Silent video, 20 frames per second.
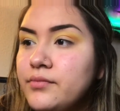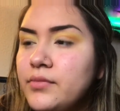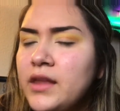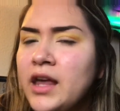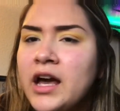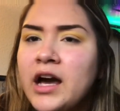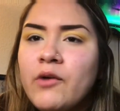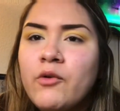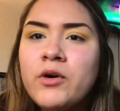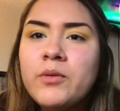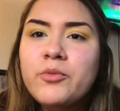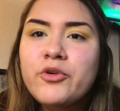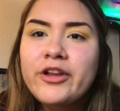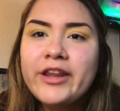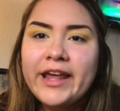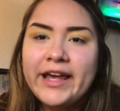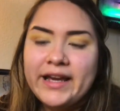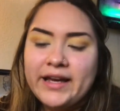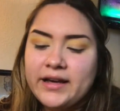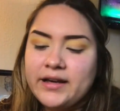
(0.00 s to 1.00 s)
I want more
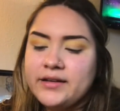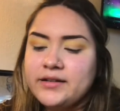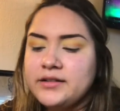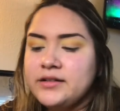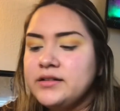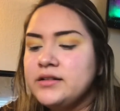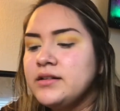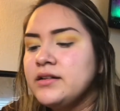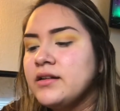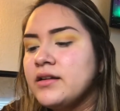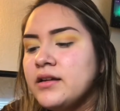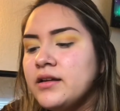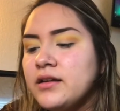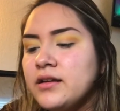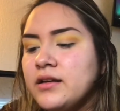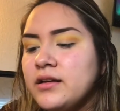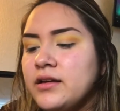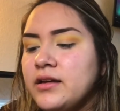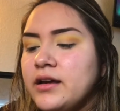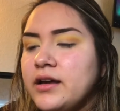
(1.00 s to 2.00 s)
like,
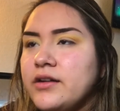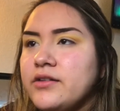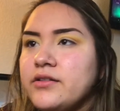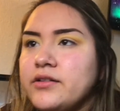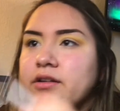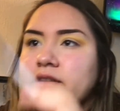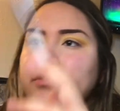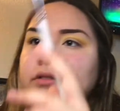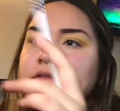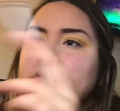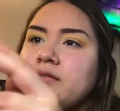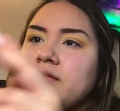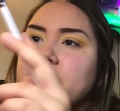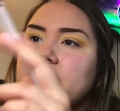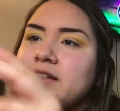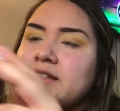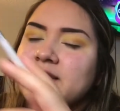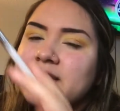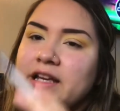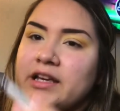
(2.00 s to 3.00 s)
I don't know,
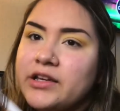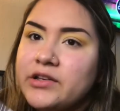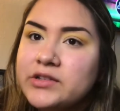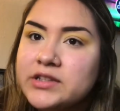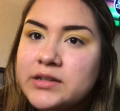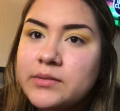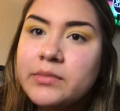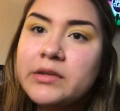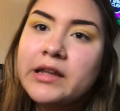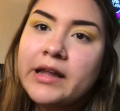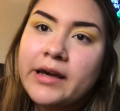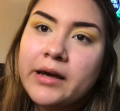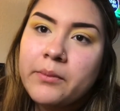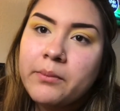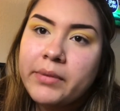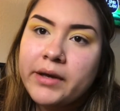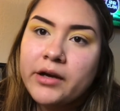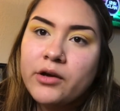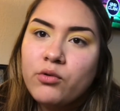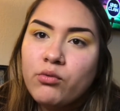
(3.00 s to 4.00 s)
because I used to be like a
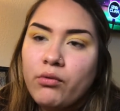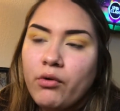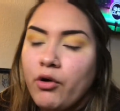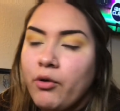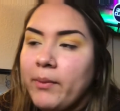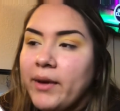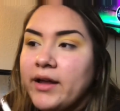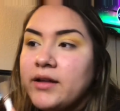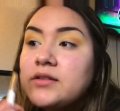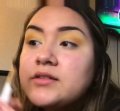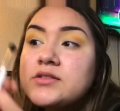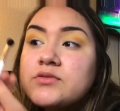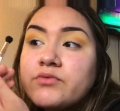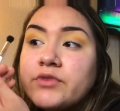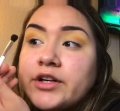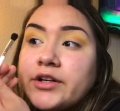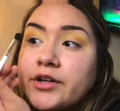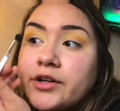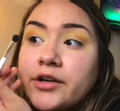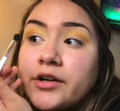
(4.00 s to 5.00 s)
big romance
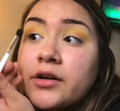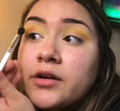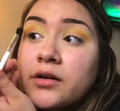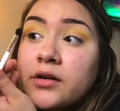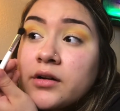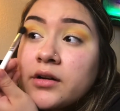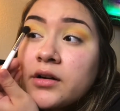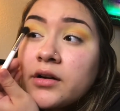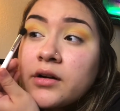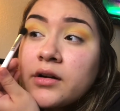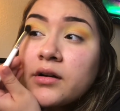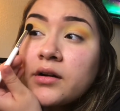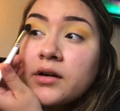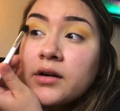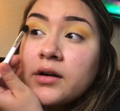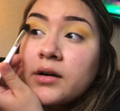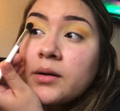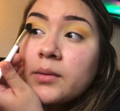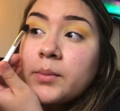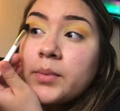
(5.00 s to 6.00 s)
reader,
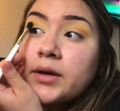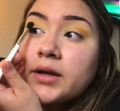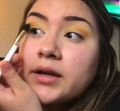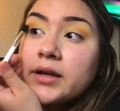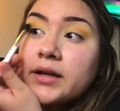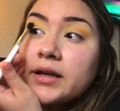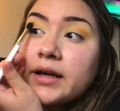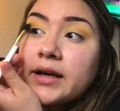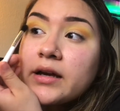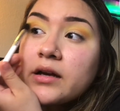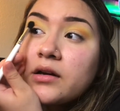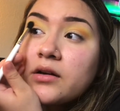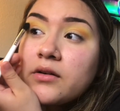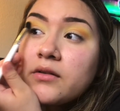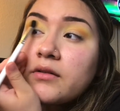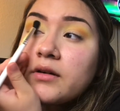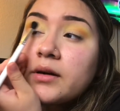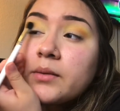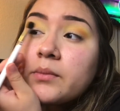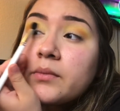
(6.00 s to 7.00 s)
but now
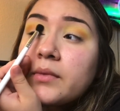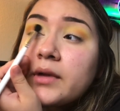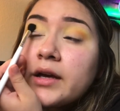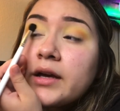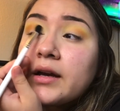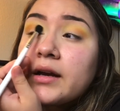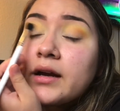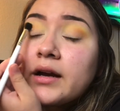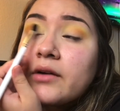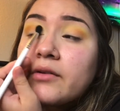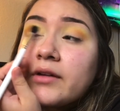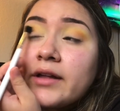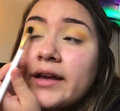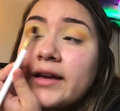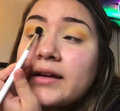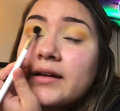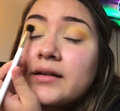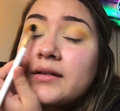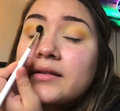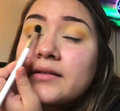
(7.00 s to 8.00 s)
I'm like, I
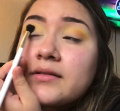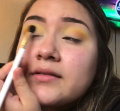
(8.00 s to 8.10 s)
like